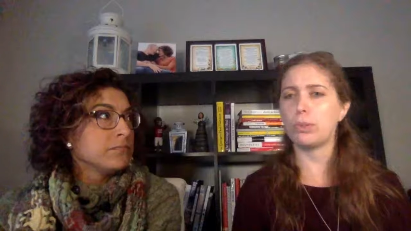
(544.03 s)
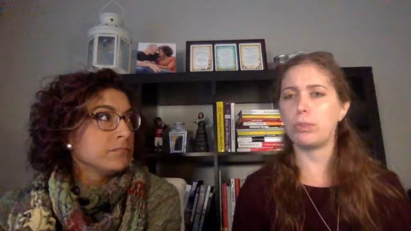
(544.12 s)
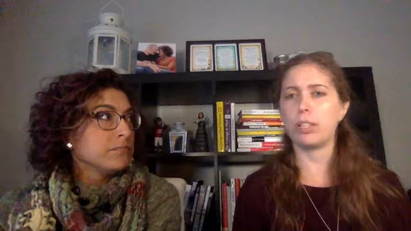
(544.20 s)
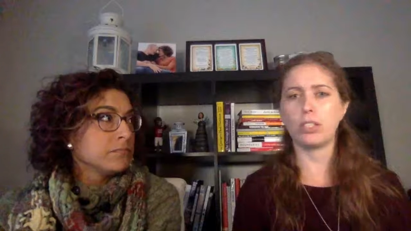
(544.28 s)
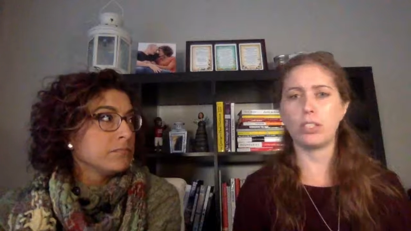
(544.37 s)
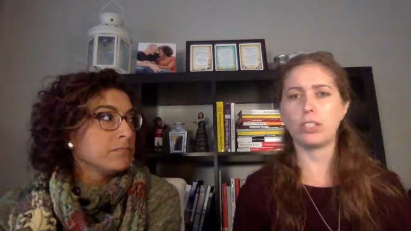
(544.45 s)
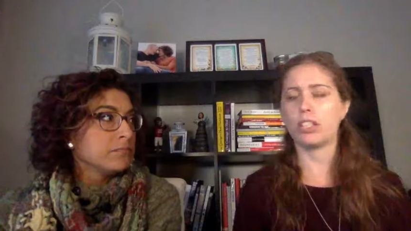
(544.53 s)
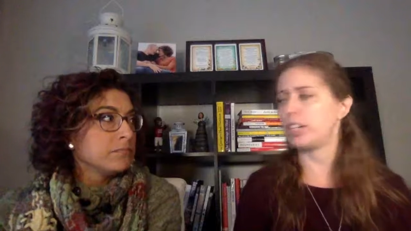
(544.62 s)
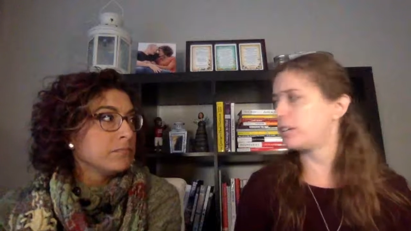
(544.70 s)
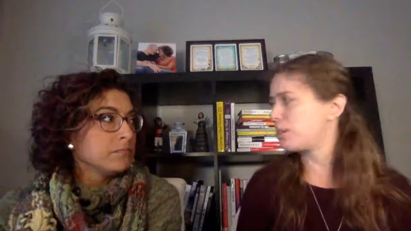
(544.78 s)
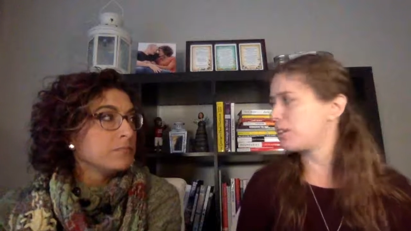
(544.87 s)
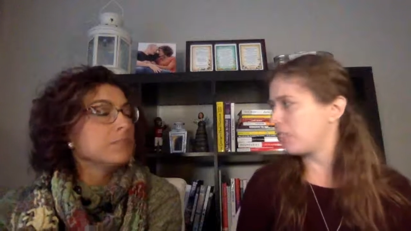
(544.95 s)
Speaker 1: through mm-hmm.
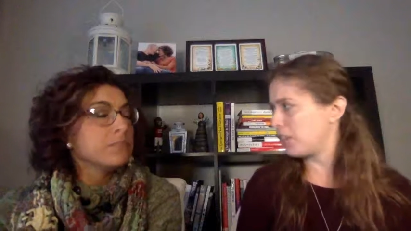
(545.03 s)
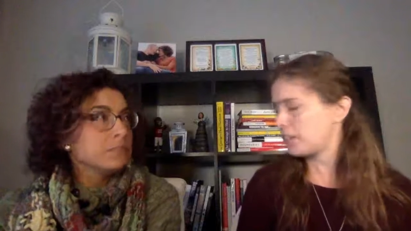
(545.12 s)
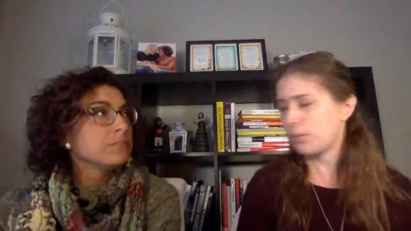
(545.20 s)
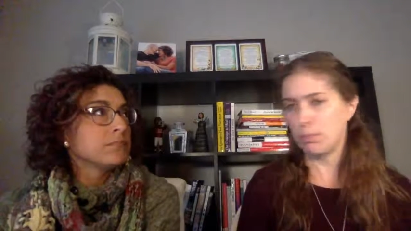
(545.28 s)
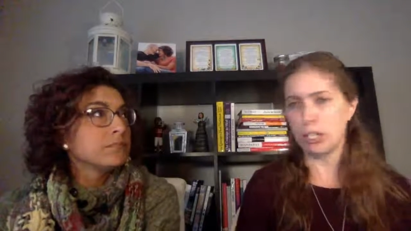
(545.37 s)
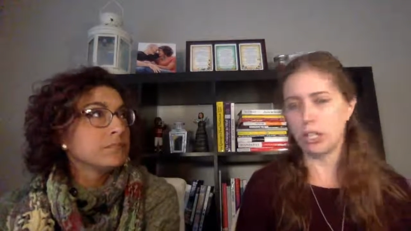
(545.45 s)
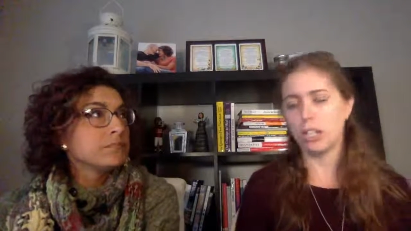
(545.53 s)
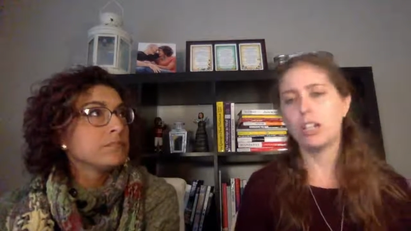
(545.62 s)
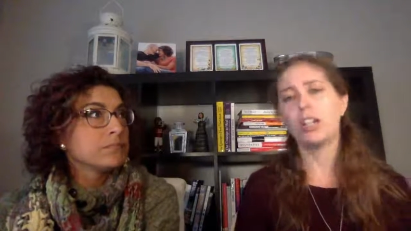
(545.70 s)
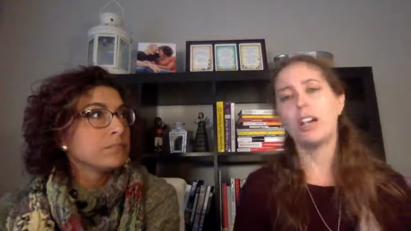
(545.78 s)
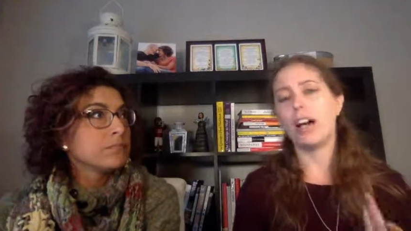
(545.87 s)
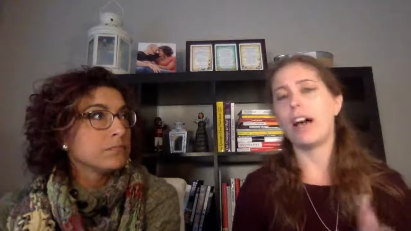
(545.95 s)
Instagram and mm-hmm. Facebook.
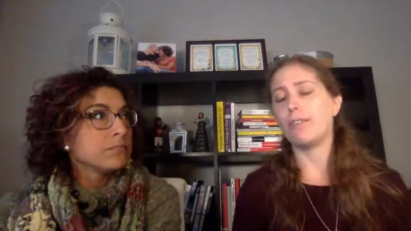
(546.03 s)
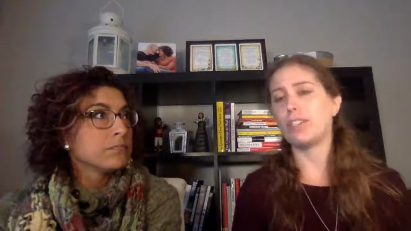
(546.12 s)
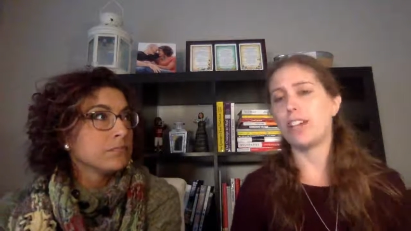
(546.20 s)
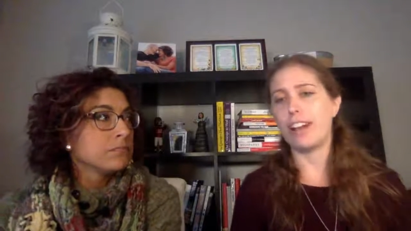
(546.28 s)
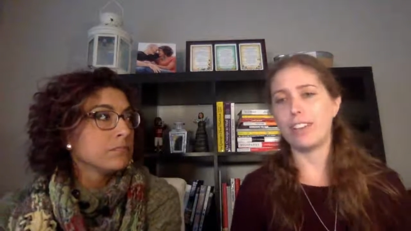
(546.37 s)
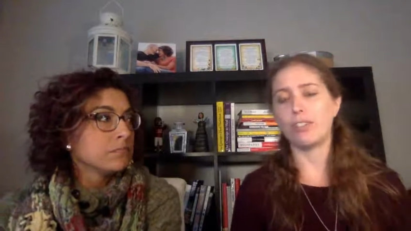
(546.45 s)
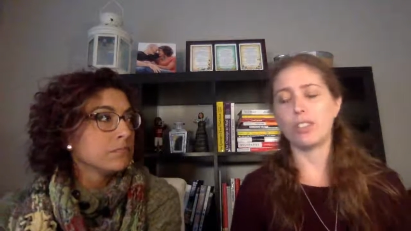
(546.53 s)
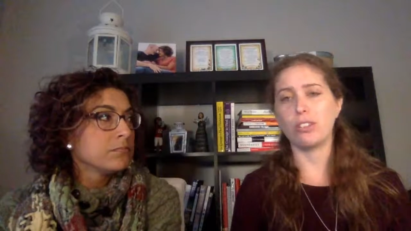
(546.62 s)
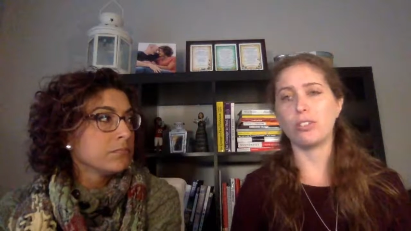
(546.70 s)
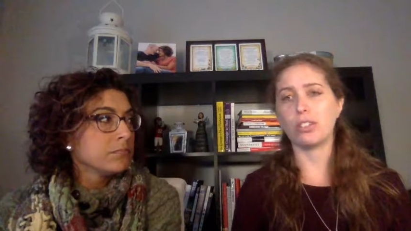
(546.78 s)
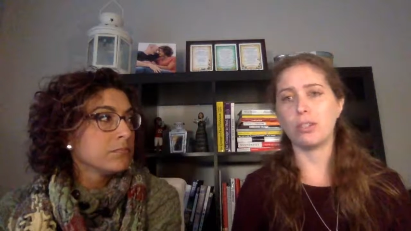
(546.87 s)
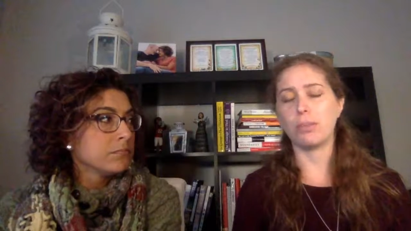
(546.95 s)
Mm-hmm. I, would, I use
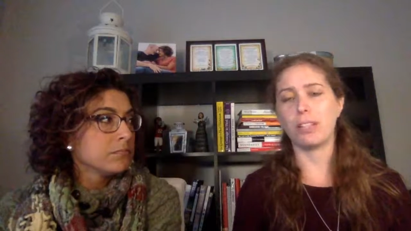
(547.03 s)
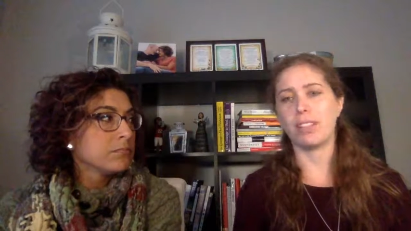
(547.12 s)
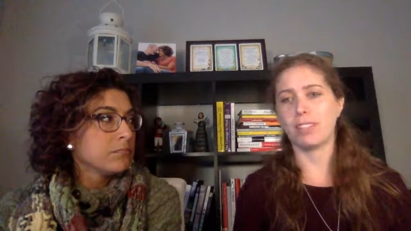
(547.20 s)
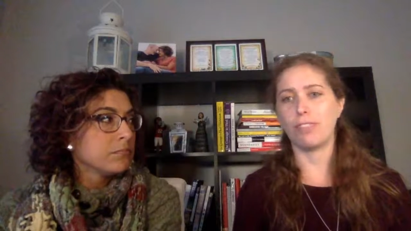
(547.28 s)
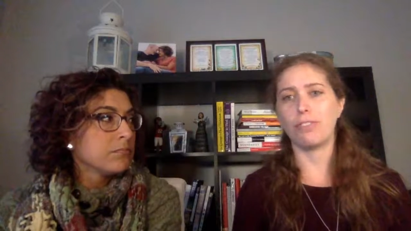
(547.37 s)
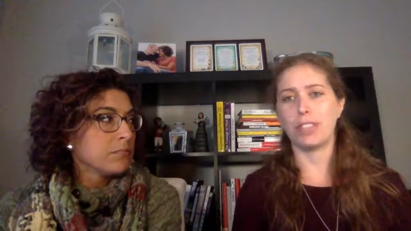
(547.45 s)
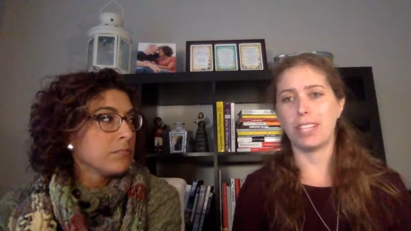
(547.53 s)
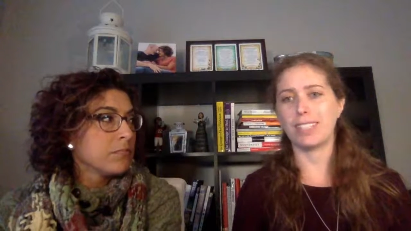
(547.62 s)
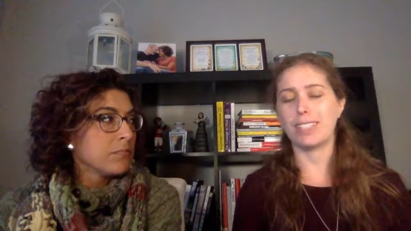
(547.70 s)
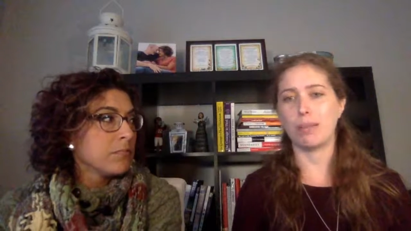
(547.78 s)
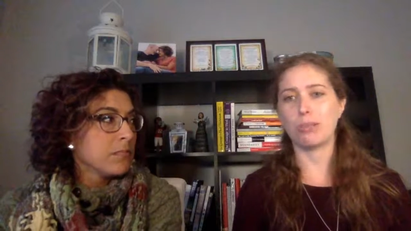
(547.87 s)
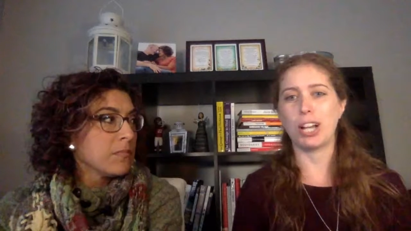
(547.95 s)
those too because I feel like
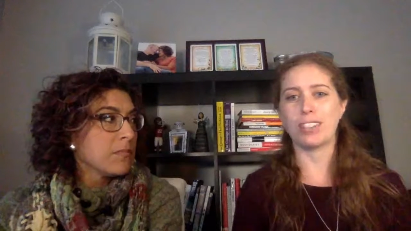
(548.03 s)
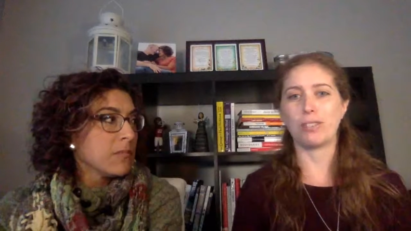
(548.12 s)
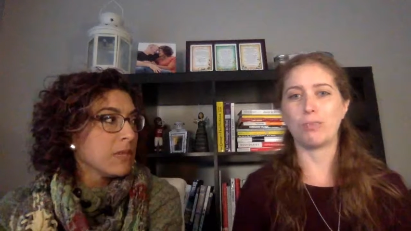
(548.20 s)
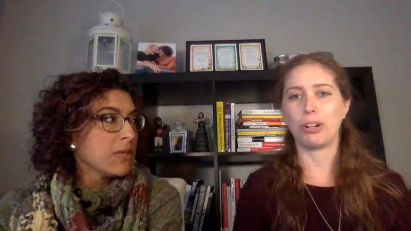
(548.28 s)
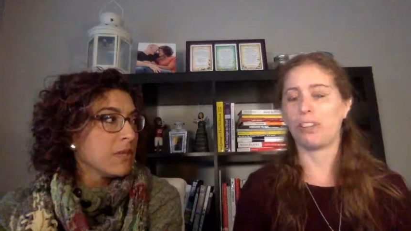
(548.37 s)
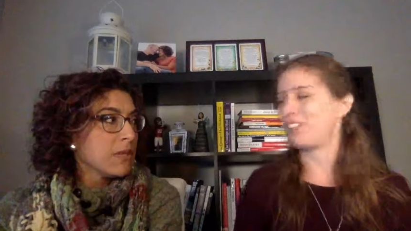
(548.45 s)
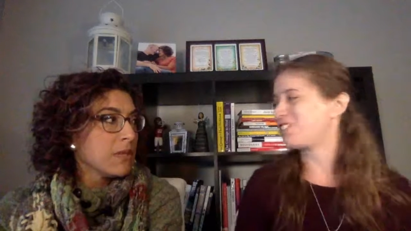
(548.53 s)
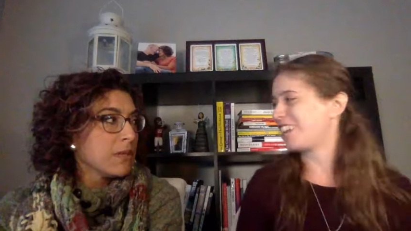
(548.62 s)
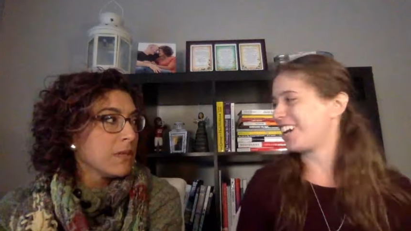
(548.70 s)
Snapchat's more of a